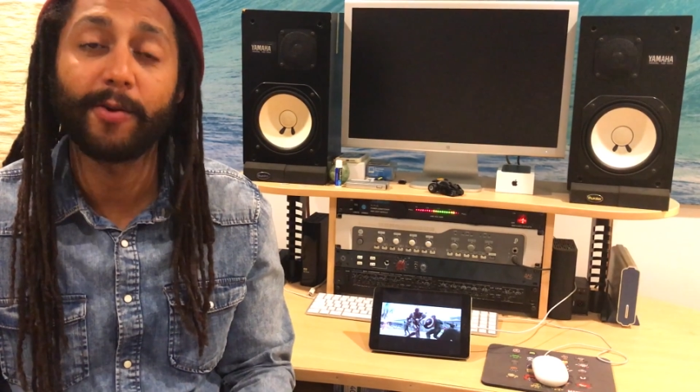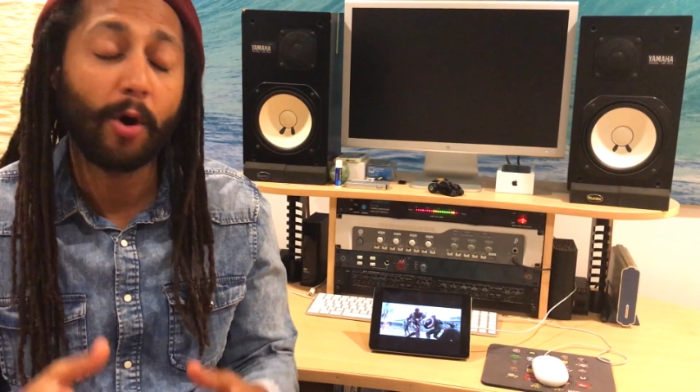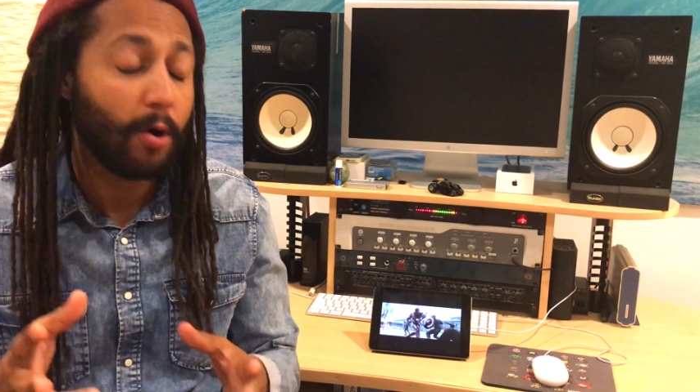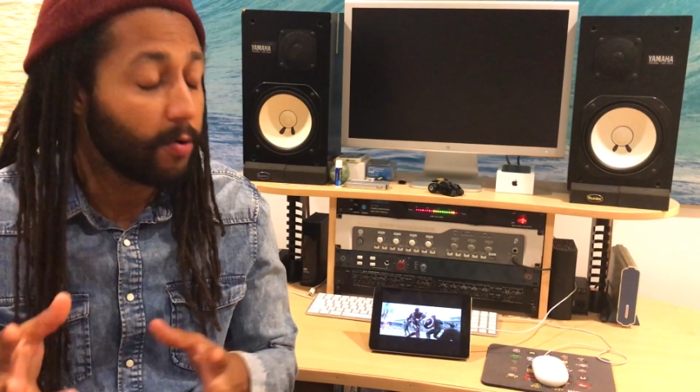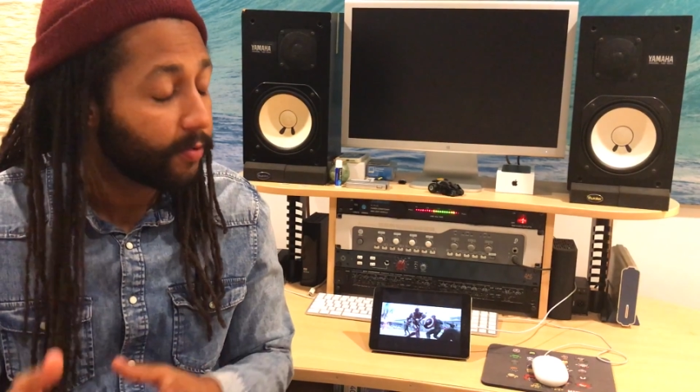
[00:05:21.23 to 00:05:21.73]

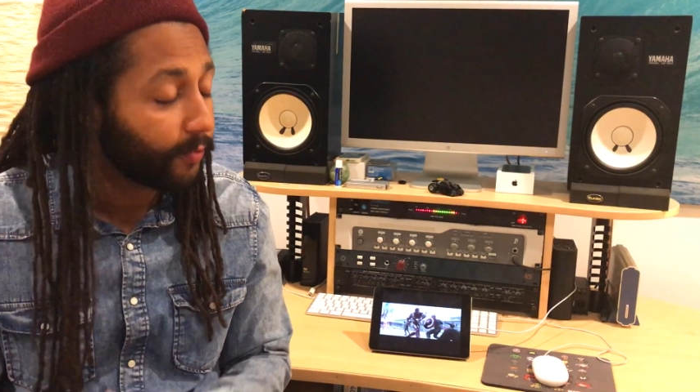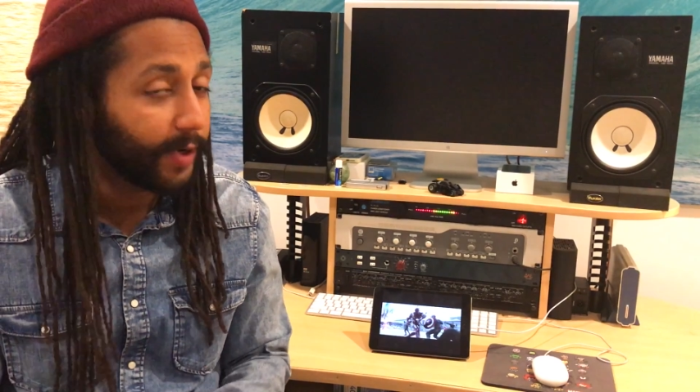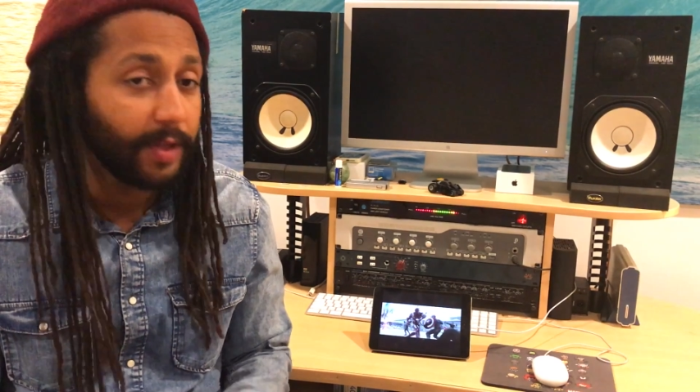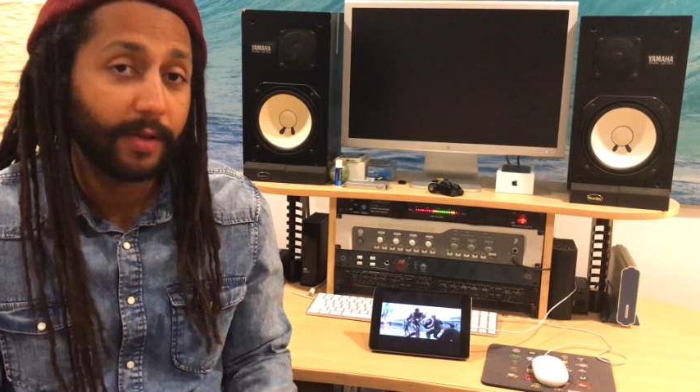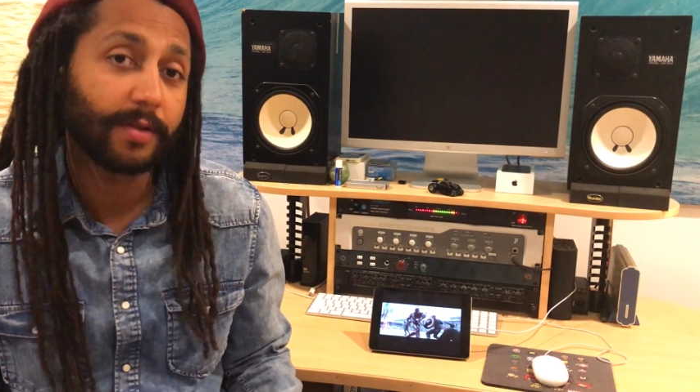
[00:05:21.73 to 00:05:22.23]
All
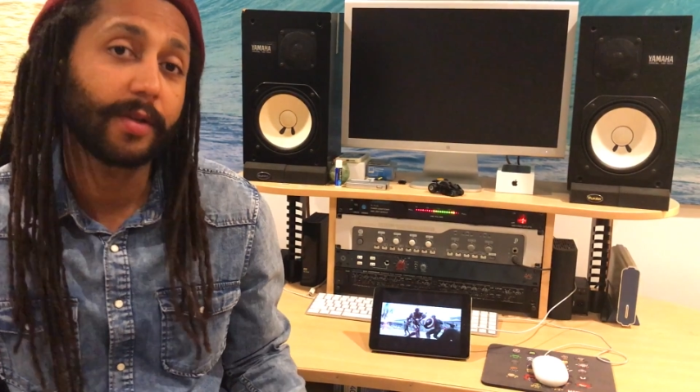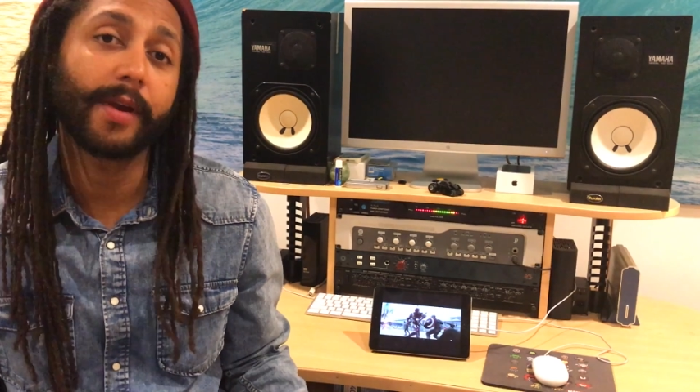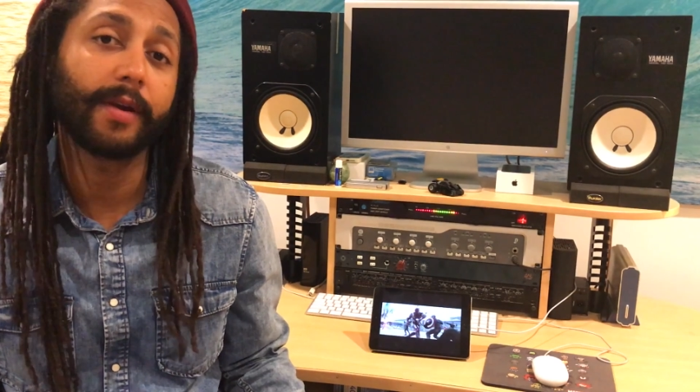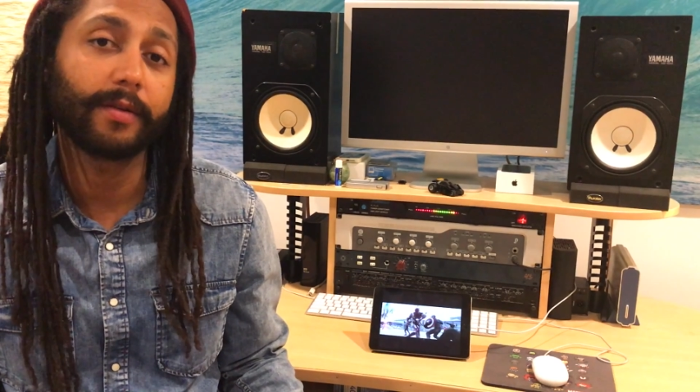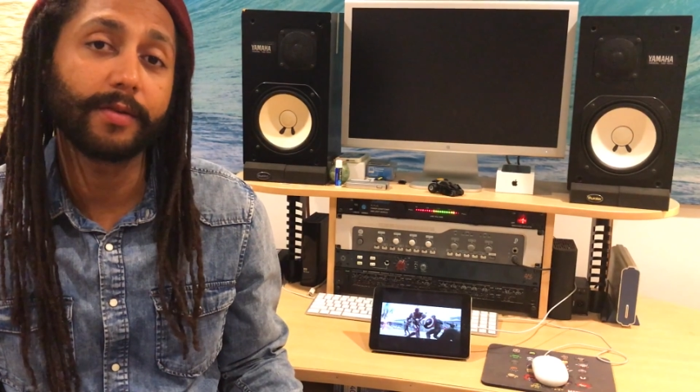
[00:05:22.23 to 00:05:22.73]
three of these
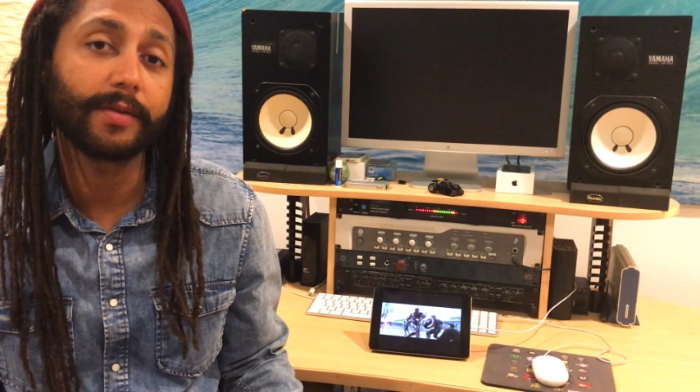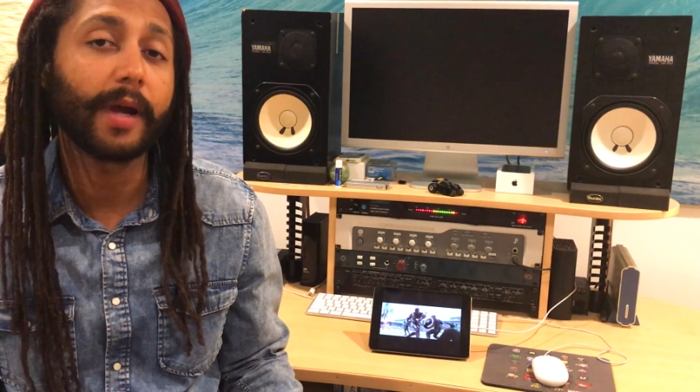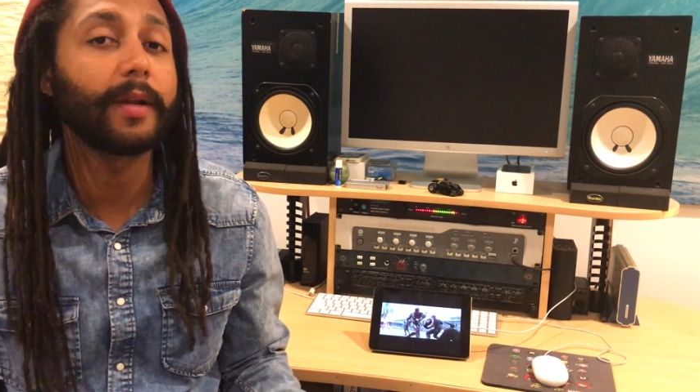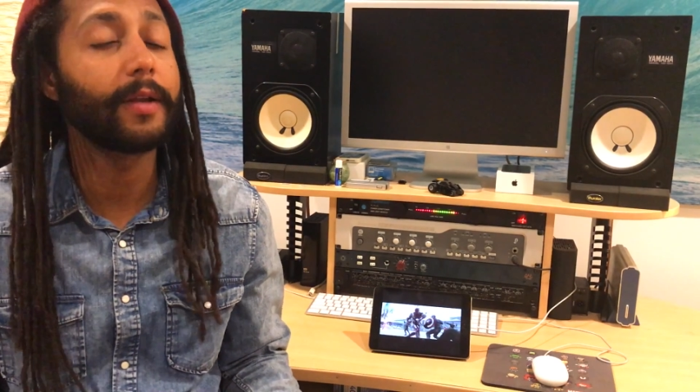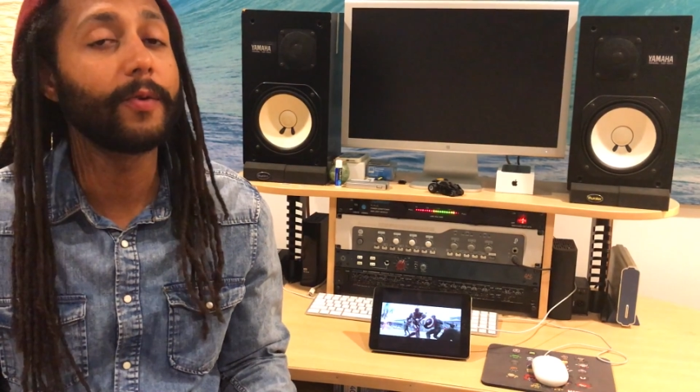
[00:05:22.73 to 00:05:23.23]
characters,
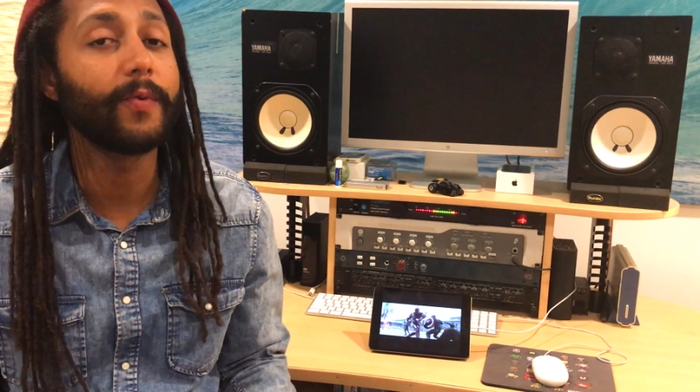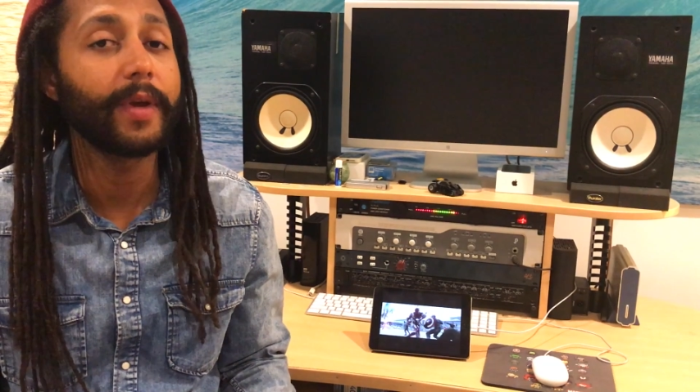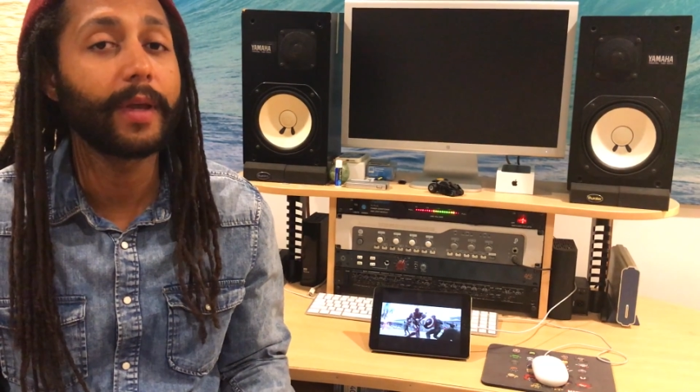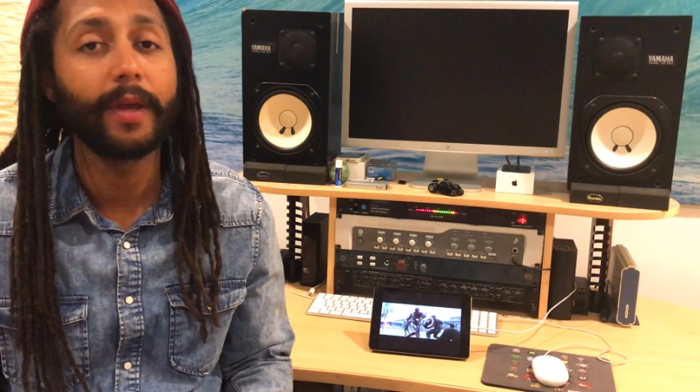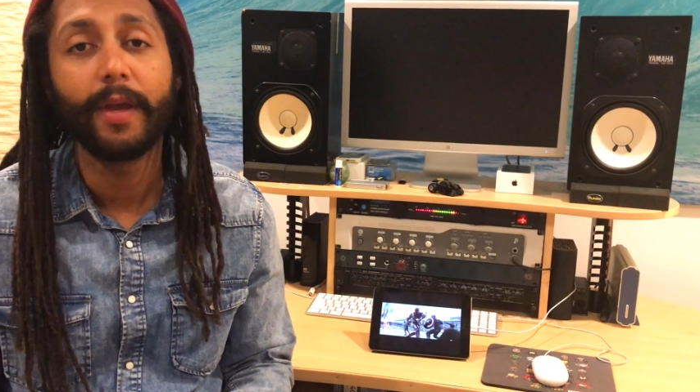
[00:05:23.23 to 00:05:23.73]
kind of in a
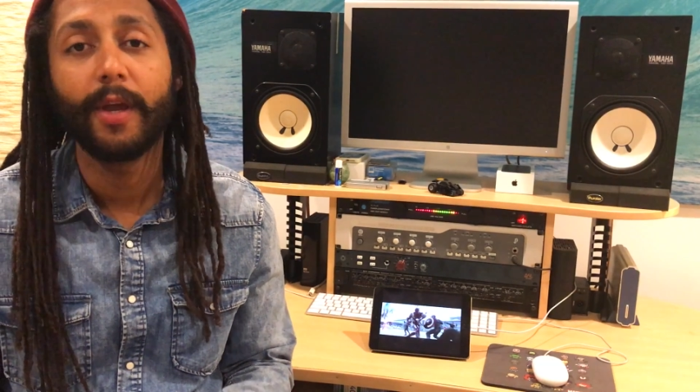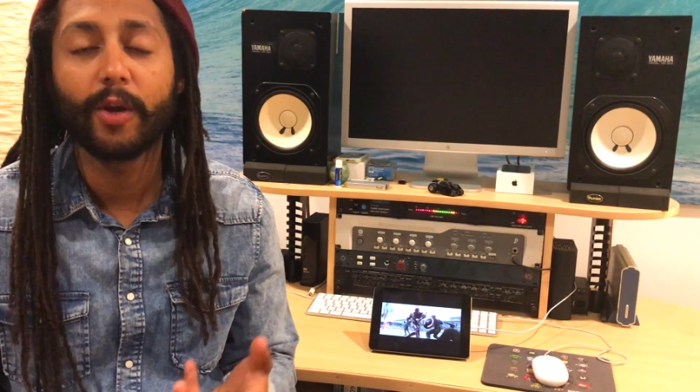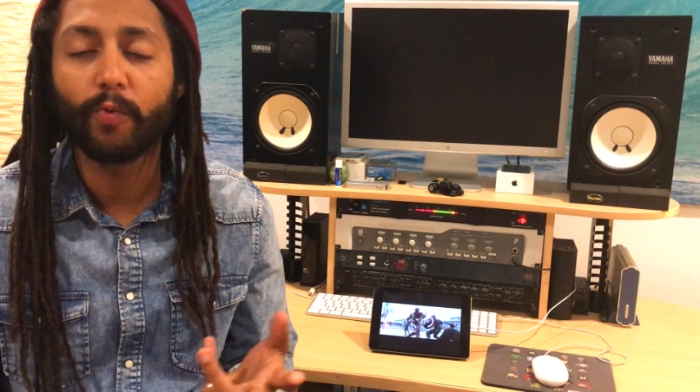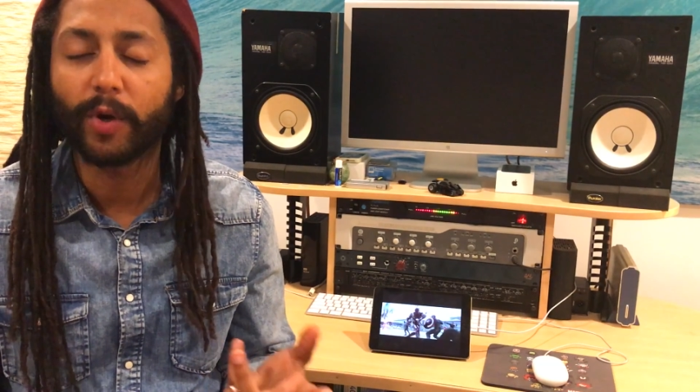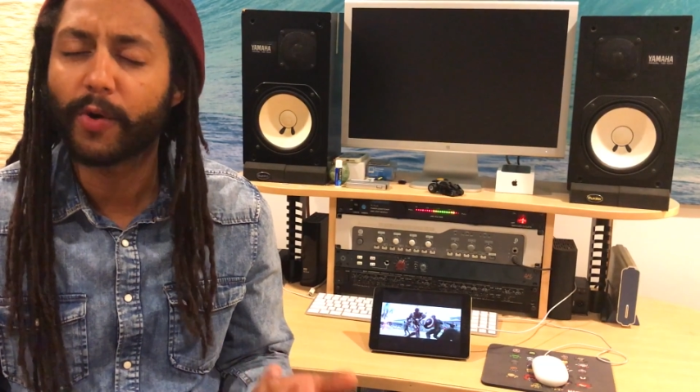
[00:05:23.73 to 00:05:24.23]
way,
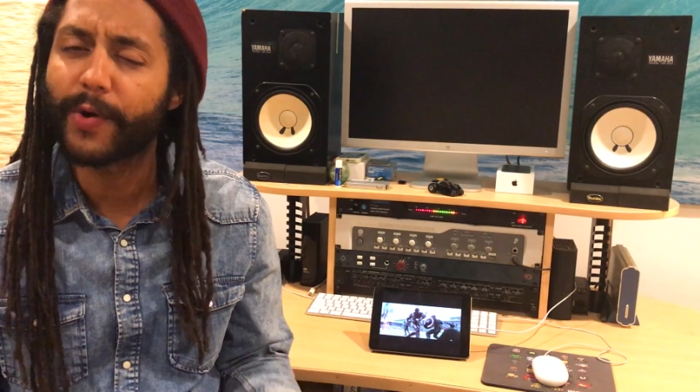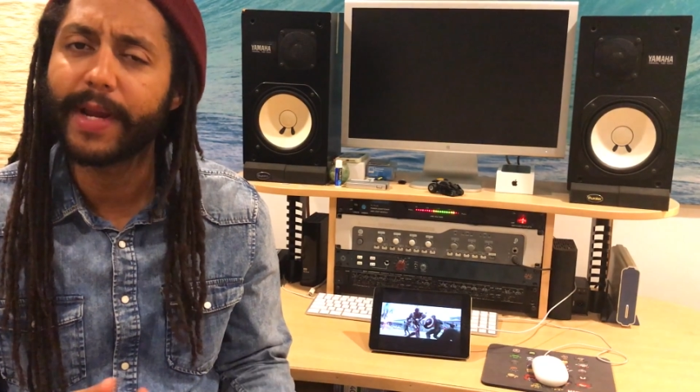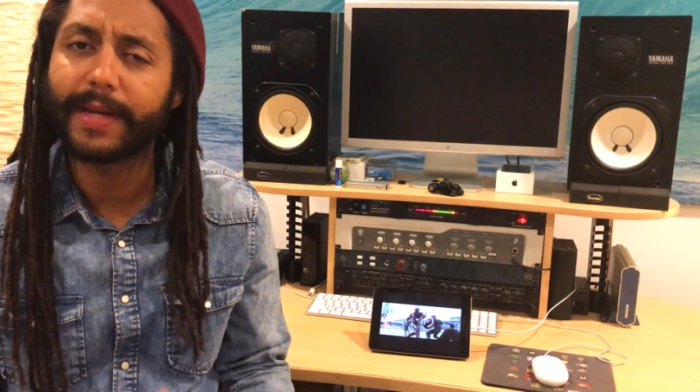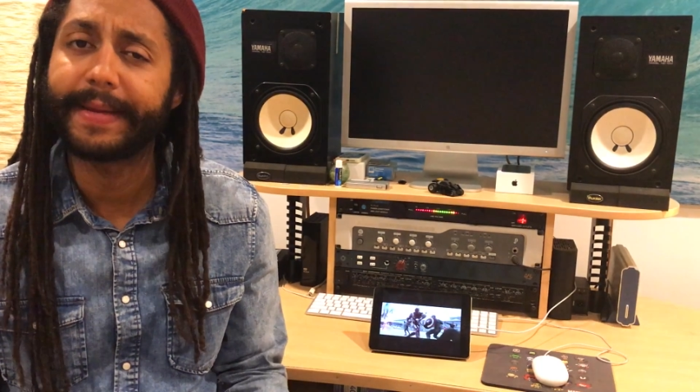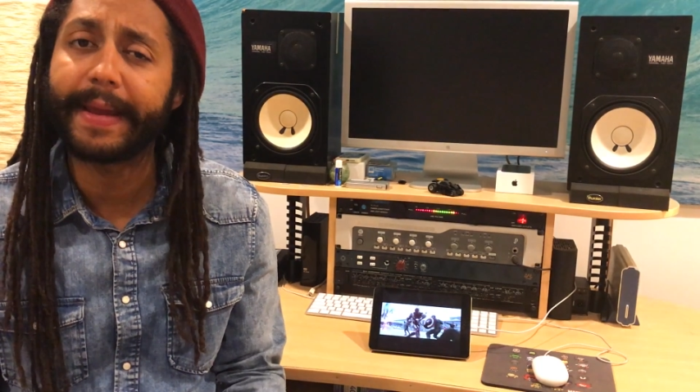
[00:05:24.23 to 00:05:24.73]
were
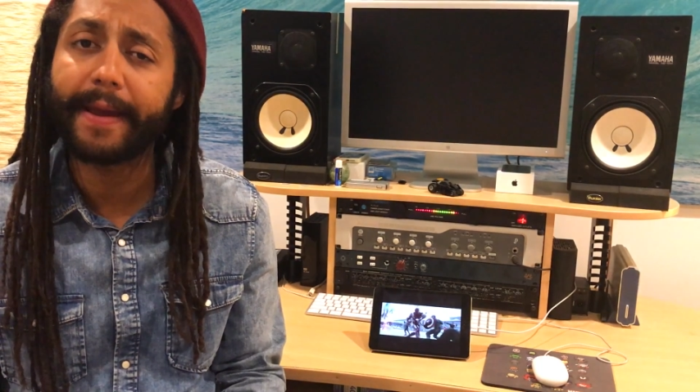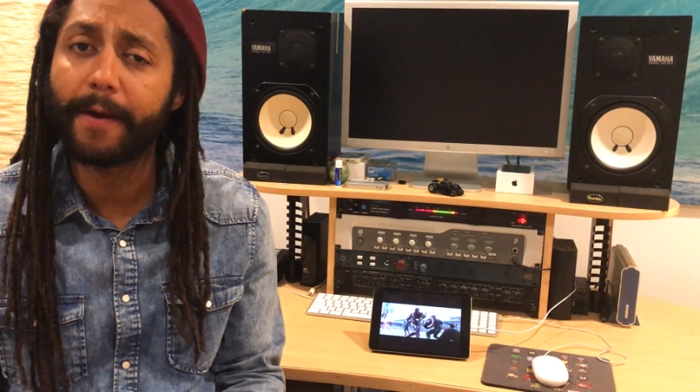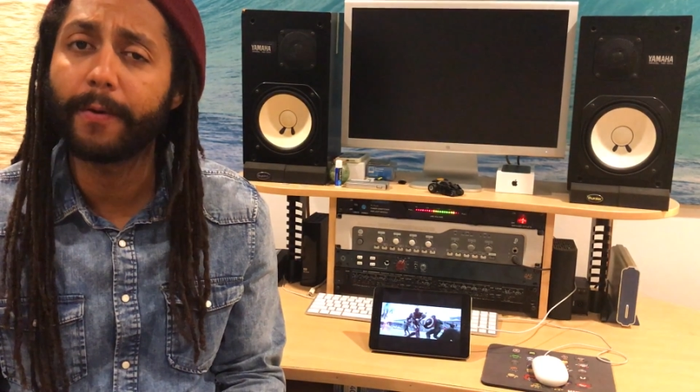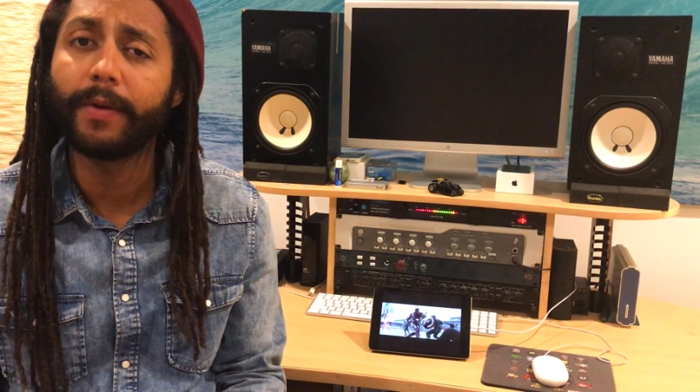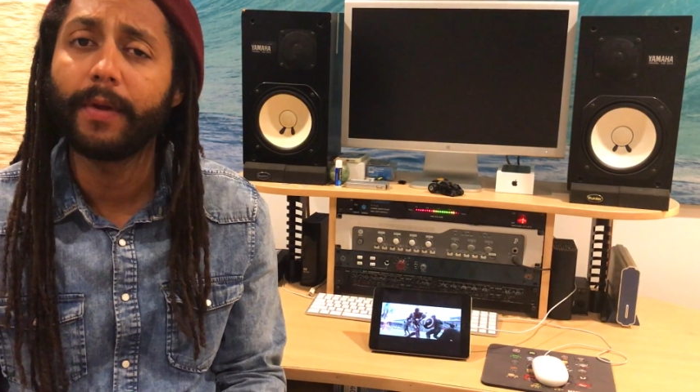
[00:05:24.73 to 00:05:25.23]
cranked
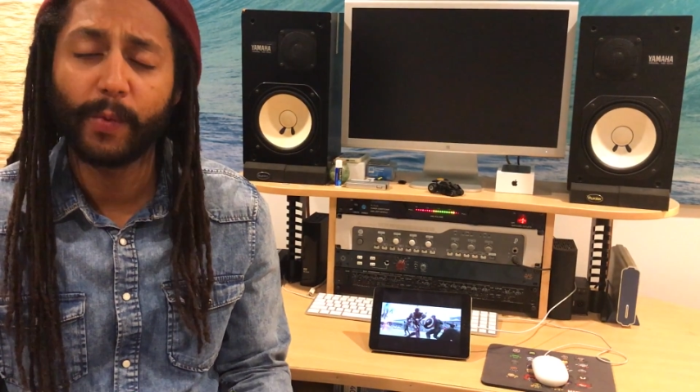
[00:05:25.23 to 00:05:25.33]
down.